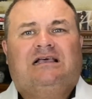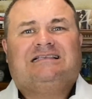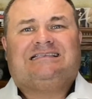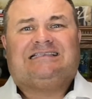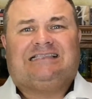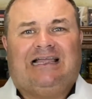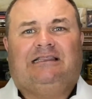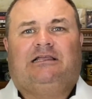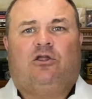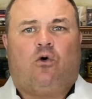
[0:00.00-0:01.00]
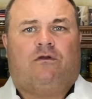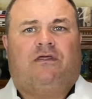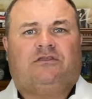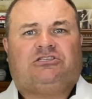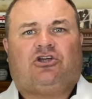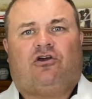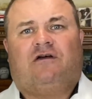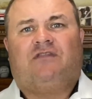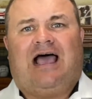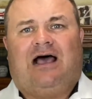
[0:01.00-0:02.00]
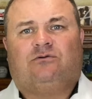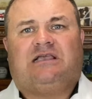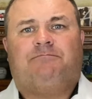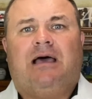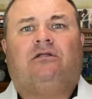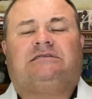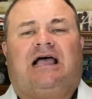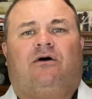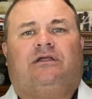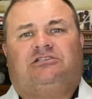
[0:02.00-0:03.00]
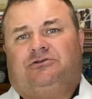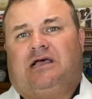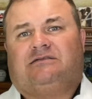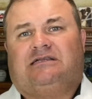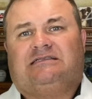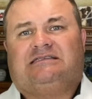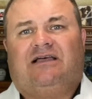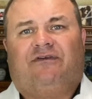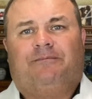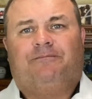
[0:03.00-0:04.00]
slightly lower than the start of the housing meltdown in 2007.